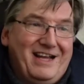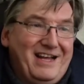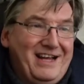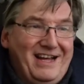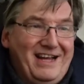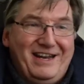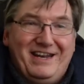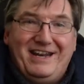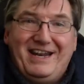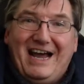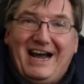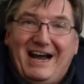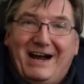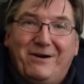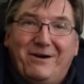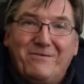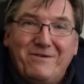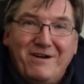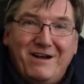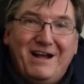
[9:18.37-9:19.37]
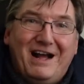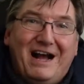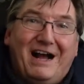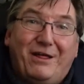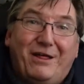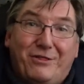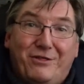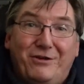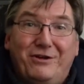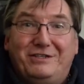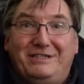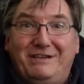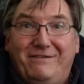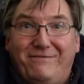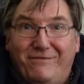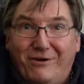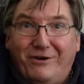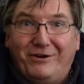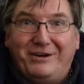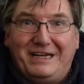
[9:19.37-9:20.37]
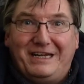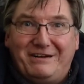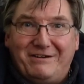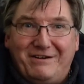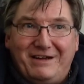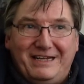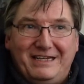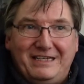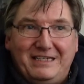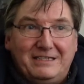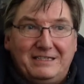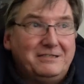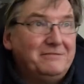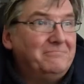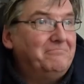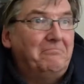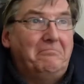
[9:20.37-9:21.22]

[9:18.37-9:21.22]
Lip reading: And now at 34 degrees,